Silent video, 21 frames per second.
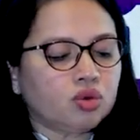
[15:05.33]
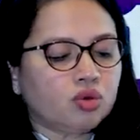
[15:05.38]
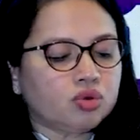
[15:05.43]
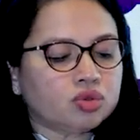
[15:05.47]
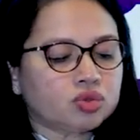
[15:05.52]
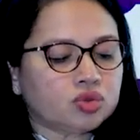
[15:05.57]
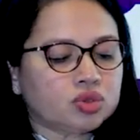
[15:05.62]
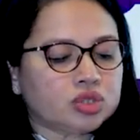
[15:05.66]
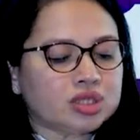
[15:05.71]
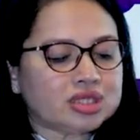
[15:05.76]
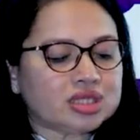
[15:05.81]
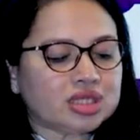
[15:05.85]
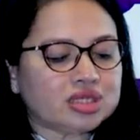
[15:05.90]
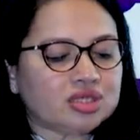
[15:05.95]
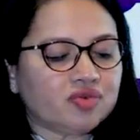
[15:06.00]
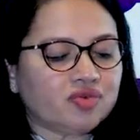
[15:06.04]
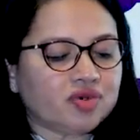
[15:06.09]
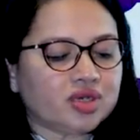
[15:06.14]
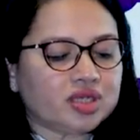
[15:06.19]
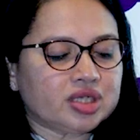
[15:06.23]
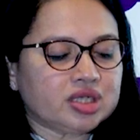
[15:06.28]
So these are
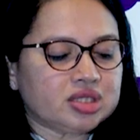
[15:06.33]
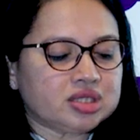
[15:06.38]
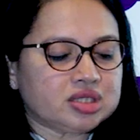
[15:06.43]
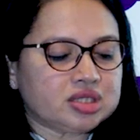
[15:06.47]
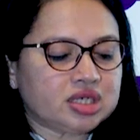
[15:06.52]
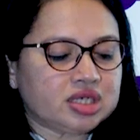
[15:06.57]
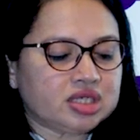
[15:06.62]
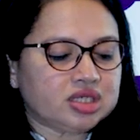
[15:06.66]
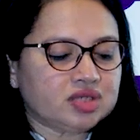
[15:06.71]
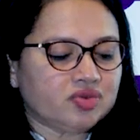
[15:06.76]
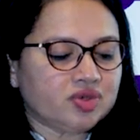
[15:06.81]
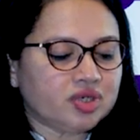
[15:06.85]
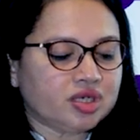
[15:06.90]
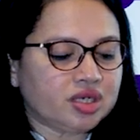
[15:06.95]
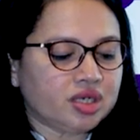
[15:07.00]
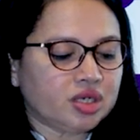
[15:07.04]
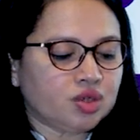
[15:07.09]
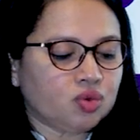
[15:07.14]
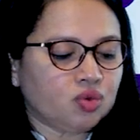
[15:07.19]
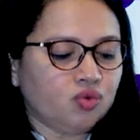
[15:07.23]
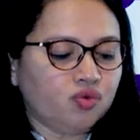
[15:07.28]
the various tests we
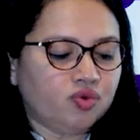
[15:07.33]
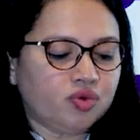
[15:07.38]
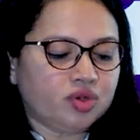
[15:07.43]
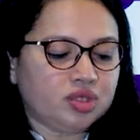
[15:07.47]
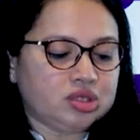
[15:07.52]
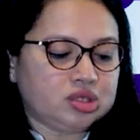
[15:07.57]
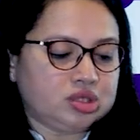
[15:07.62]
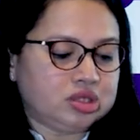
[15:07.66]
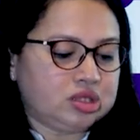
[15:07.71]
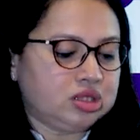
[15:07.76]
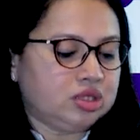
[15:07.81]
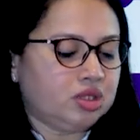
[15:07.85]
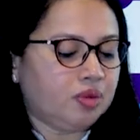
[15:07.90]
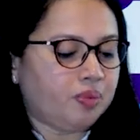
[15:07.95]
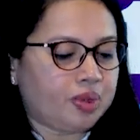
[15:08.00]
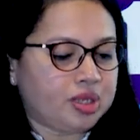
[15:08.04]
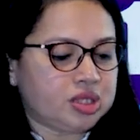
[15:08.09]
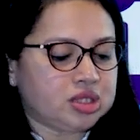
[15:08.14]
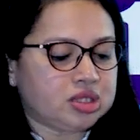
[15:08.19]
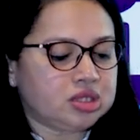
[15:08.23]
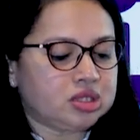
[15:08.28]
can do. First, see the
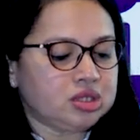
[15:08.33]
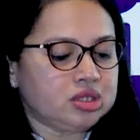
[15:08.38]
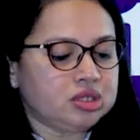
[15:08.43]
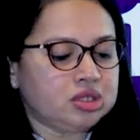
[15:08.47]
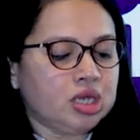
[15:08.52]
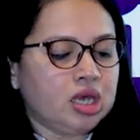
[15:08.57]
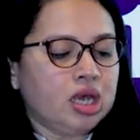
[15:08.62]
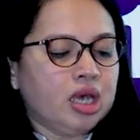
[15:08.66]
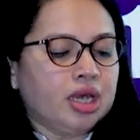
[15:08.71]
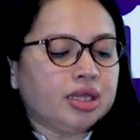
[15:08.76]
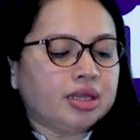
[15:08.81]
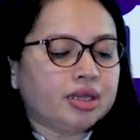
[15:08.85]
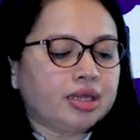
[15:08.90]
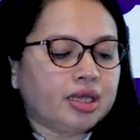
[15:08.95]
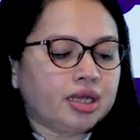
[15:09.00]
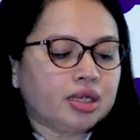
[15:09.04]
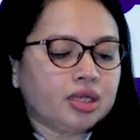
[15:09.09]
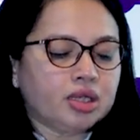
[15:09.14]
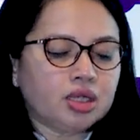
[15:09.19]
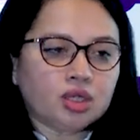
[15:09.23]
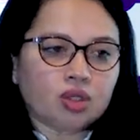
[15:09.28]
pulses,
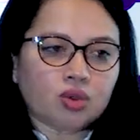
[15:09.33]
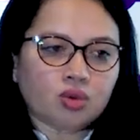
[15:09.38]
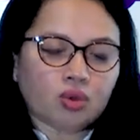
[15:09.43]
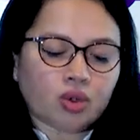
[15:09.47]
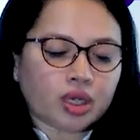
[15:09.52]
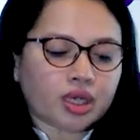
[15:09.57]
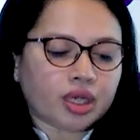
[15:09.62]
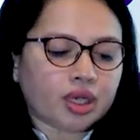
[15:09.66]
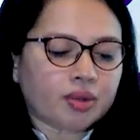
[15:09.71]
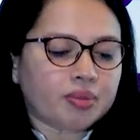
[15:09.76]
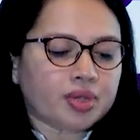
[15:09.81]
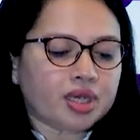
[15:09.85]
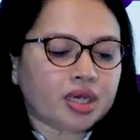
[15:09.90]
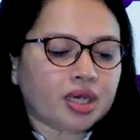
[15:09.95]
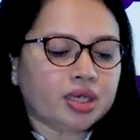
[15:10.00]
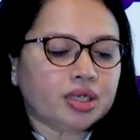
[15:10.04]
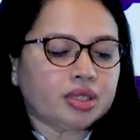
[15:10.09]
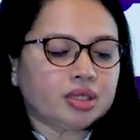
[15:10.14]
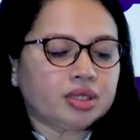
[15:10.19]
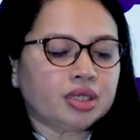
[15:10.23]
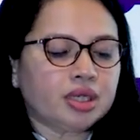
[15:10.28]
then do an
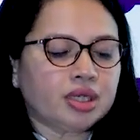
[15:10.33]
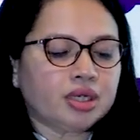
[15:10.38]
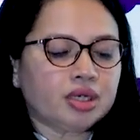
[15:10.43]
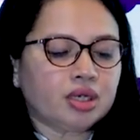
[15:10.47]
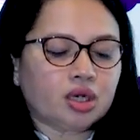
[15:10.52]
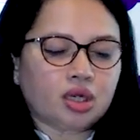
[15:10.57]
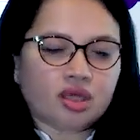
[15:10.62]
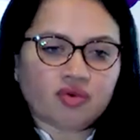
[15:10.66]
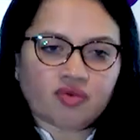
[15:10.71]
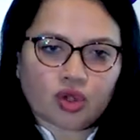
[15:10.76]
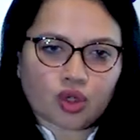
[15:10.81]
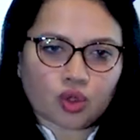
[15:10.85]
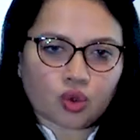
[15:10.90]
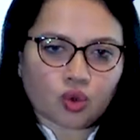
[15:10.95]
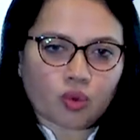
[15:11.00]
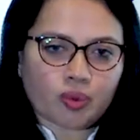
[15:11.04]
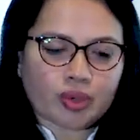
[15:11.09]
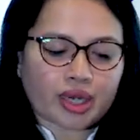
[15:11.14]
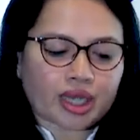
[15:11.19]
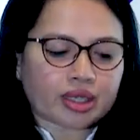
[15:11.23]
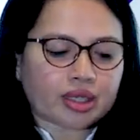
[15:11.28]
ABI, then even
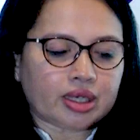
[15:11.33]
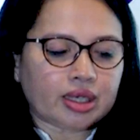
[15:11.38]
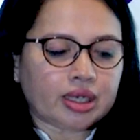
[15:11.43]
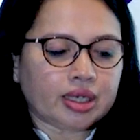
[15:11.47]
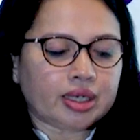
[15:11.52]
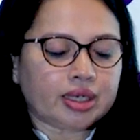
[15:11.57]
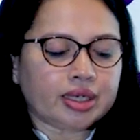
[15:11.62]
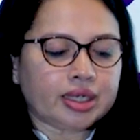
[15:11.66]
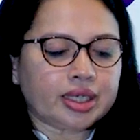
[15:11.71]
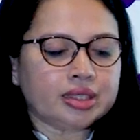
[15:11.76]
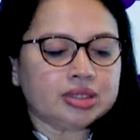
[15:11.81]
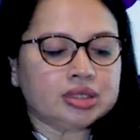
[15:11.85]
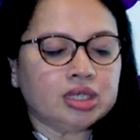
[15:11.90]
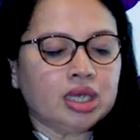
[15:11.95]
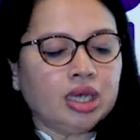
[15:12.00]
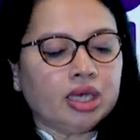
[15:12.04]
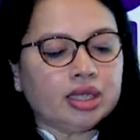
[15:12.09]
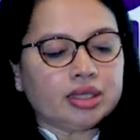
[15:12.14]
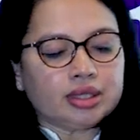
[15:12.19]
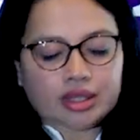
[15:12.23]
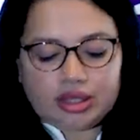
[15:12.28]
toe brachial index.
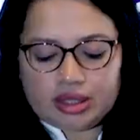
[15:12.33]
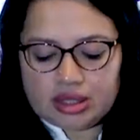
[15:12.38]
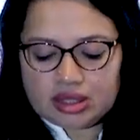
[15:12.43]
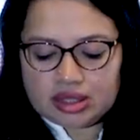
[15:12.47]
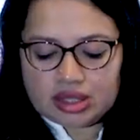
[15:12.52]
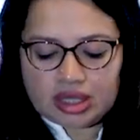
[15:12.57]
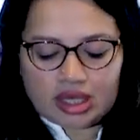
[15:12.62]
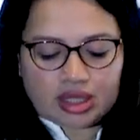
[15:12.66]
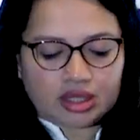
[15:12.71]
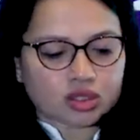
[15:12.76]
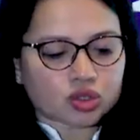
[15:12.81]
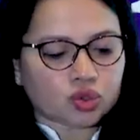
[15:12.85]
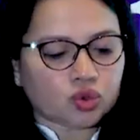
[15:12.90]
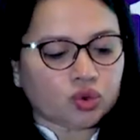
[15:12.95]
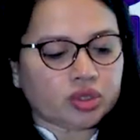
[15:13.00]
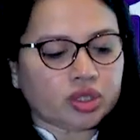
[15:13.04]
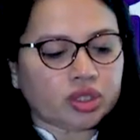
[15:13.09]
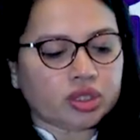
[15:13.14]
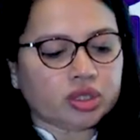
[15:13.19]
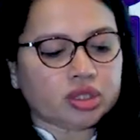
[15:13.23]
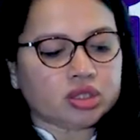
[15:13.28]
There is
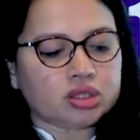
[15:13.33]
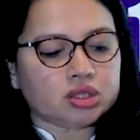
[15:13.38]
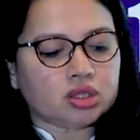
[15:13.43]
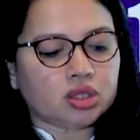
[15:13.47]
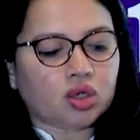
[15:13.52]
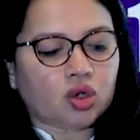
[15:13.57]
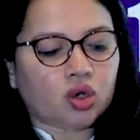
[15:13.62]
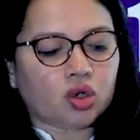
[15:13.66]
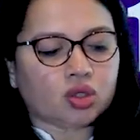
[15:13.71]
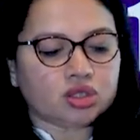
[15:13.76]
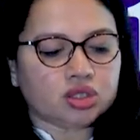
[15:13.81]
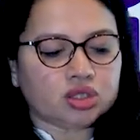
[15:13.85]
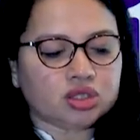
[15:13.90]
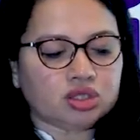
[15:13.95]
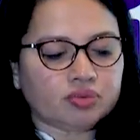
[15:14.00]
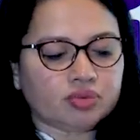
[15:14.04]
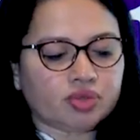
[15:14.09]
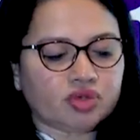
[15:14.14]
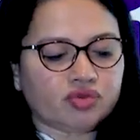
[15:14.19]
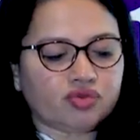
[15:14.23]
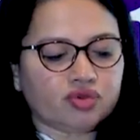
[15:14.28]
transcutaneous
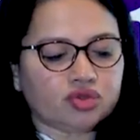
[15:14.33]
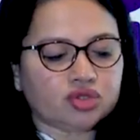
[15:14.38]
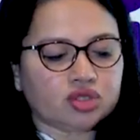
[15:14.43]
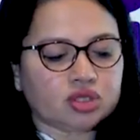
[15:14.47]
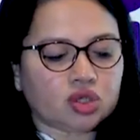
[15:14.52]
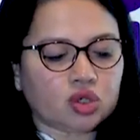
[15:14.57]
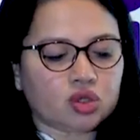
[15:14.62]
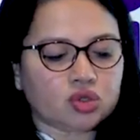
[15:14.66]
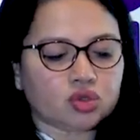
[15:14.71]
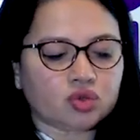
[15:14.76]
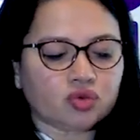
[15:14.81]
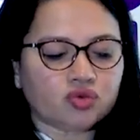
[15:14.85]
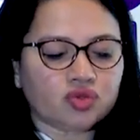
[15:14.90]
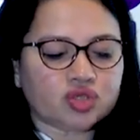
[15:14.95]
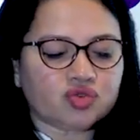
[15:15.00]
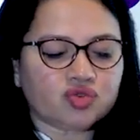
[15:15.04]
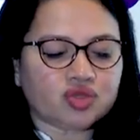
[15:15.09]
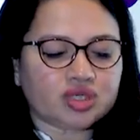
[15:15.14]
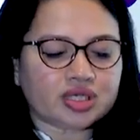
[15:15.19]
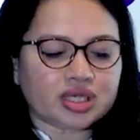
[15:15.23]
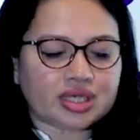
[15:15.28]
oxygen perfusion also,
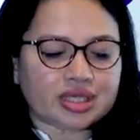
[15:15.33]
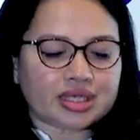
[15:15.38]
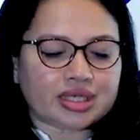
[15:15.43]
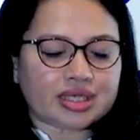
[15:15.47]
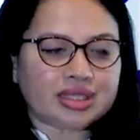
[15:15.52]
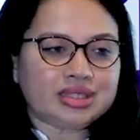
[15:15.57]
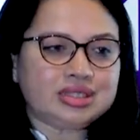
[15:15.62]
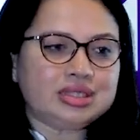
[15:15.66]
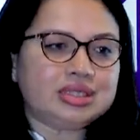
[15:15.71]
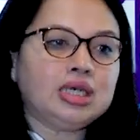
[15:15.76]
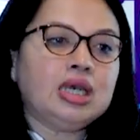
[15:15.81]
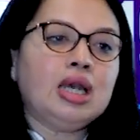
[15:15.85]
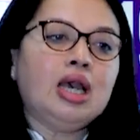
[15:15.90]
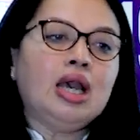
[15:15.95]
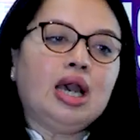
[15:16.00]
which we can test.